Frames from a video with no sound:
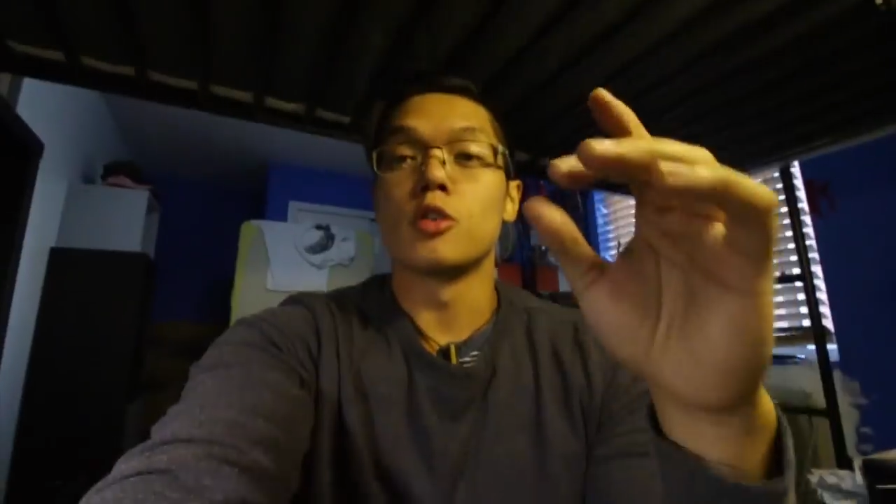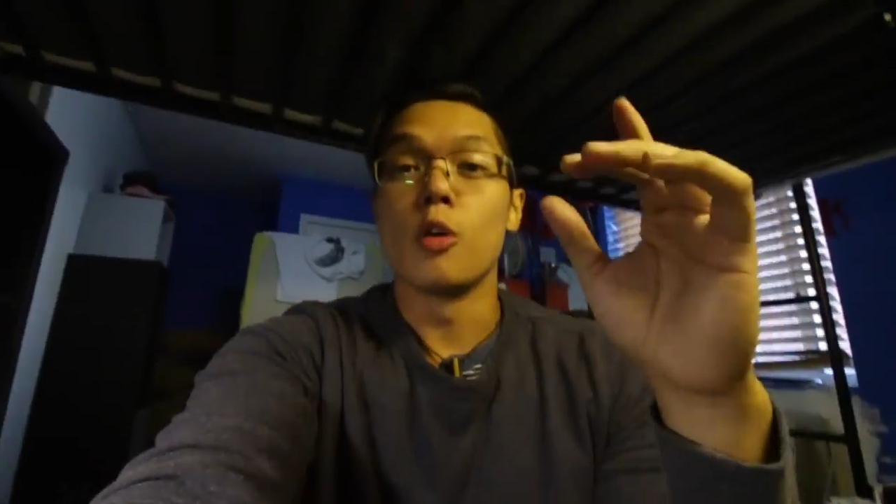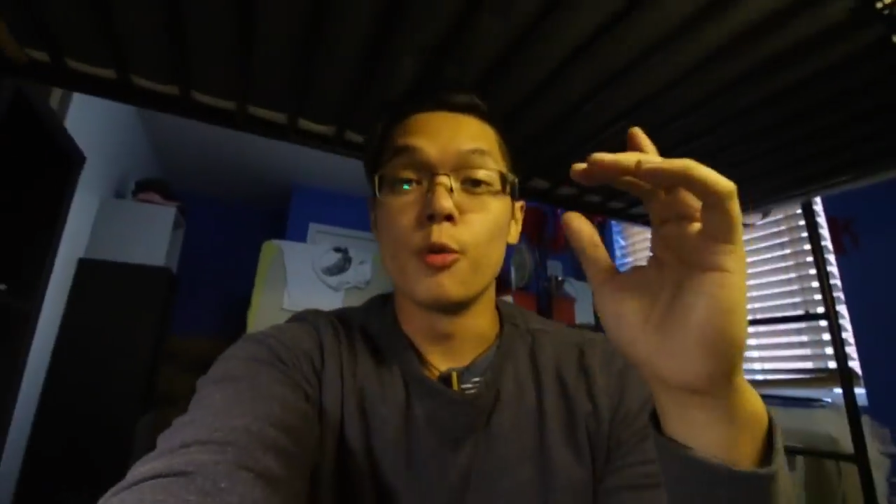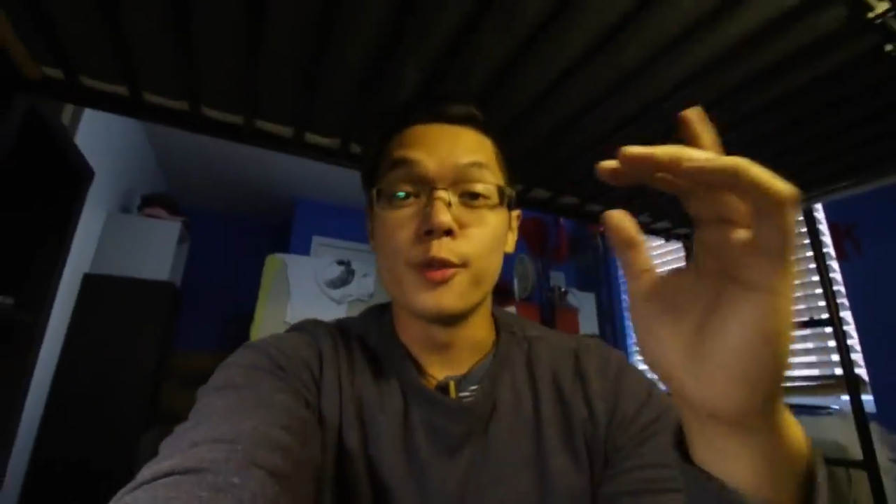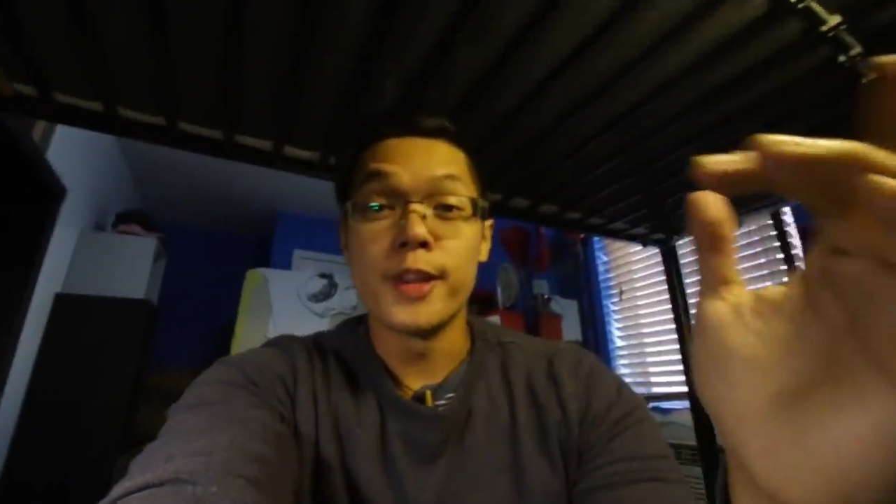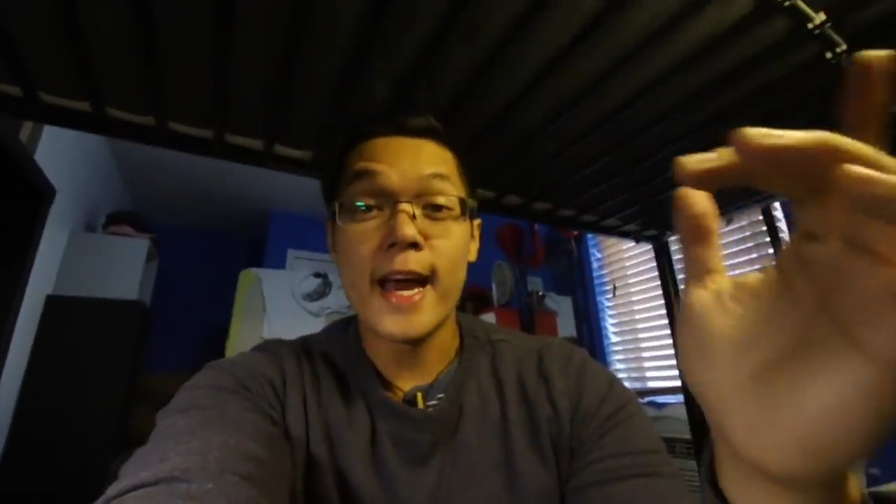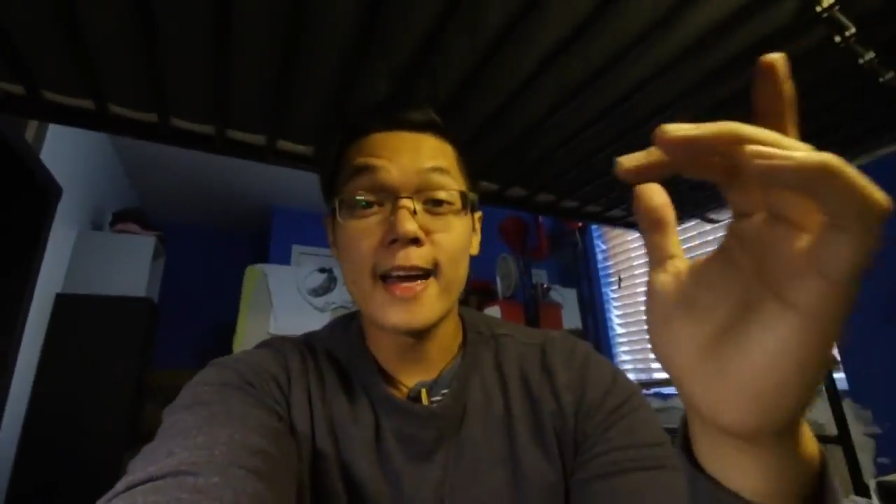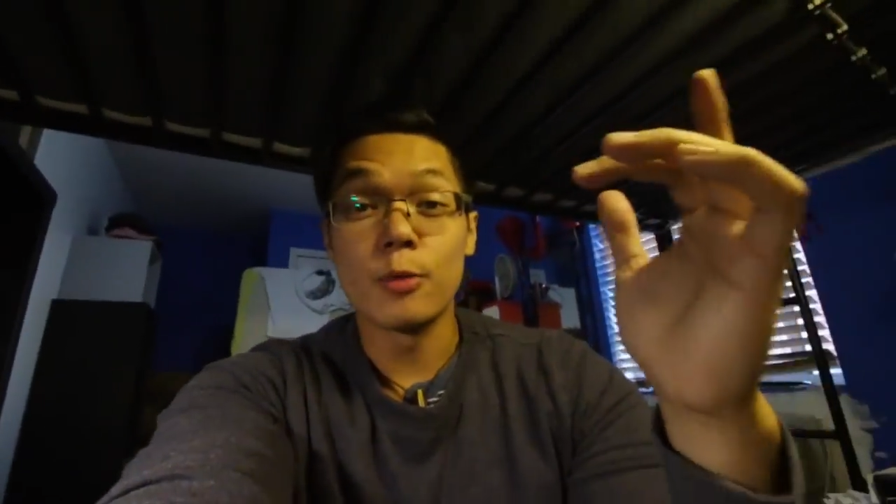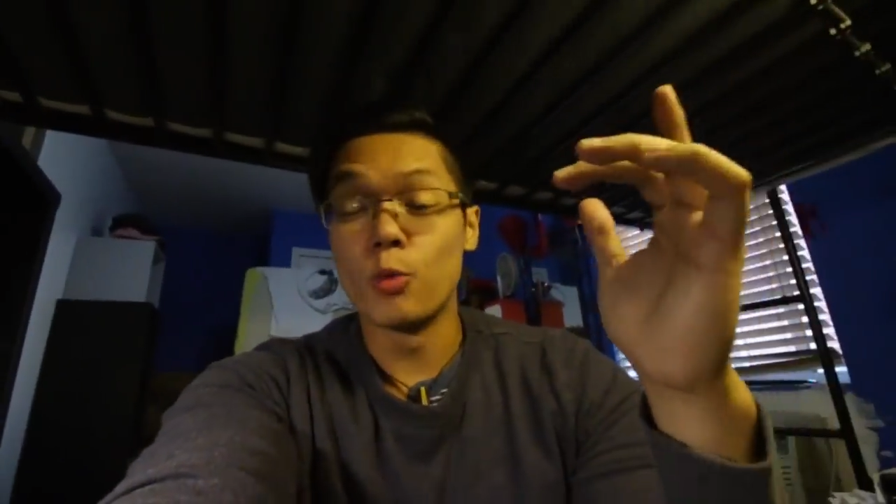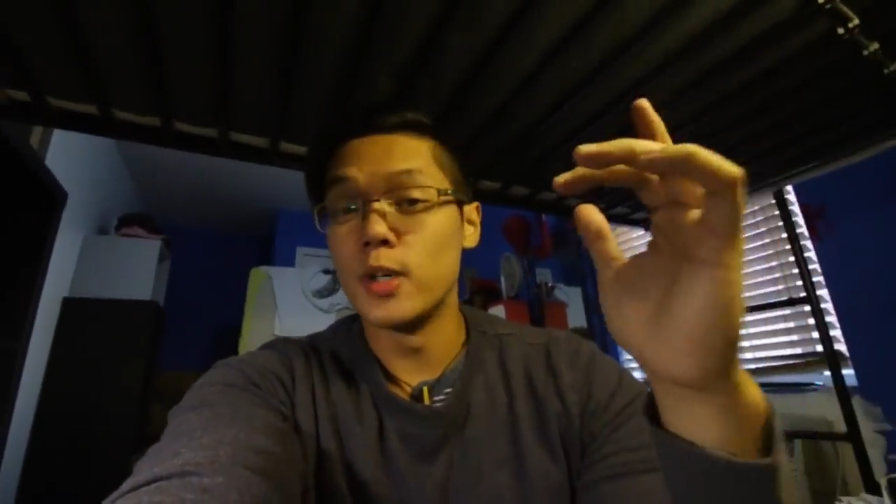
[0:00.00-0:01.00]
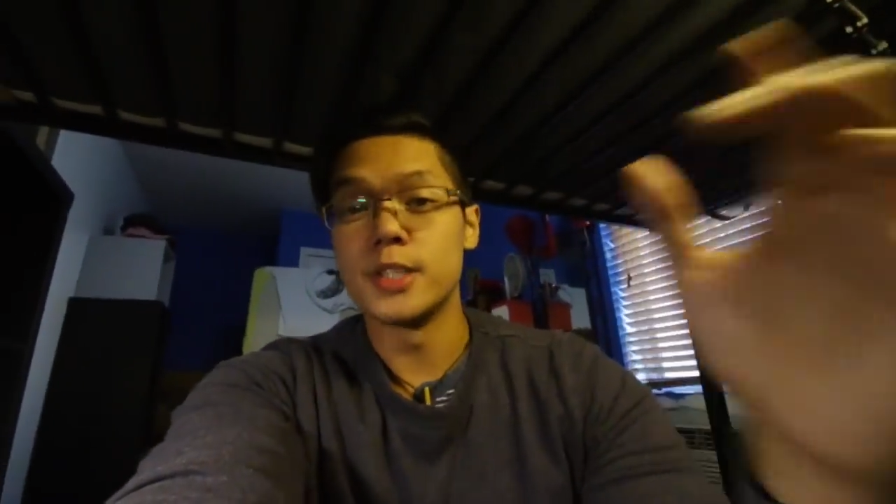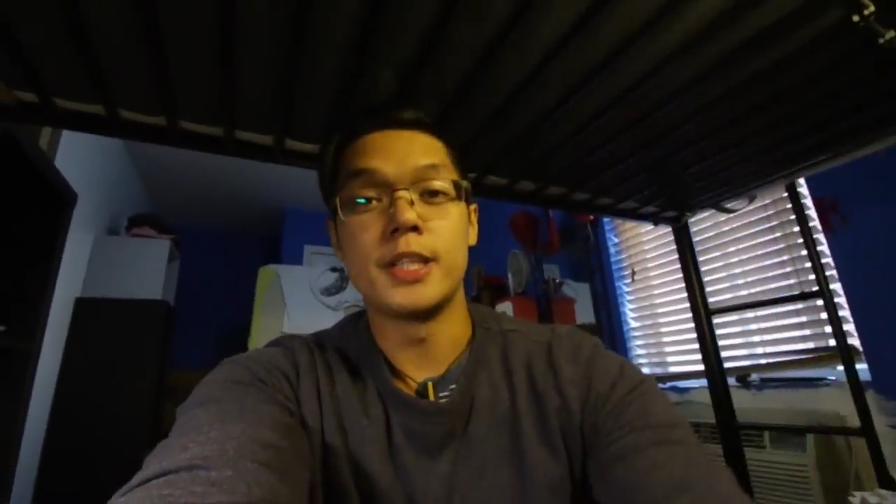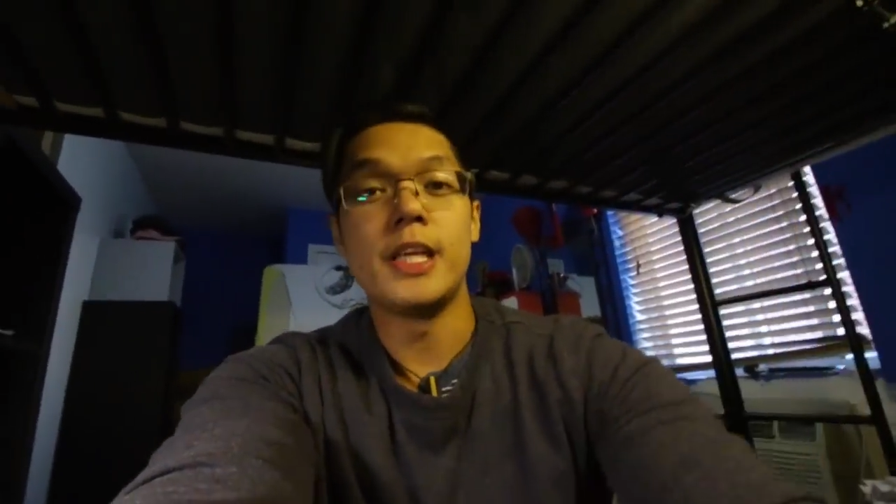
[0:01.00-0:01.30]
So that was